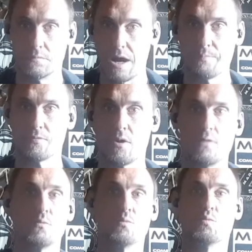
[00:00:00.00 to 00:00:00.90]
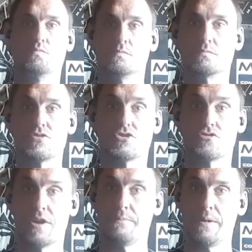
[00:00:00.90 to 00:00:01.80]
upright,
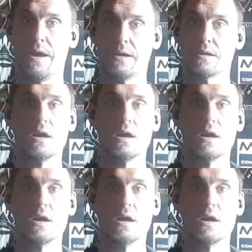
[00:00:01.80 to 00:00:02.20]
straight back,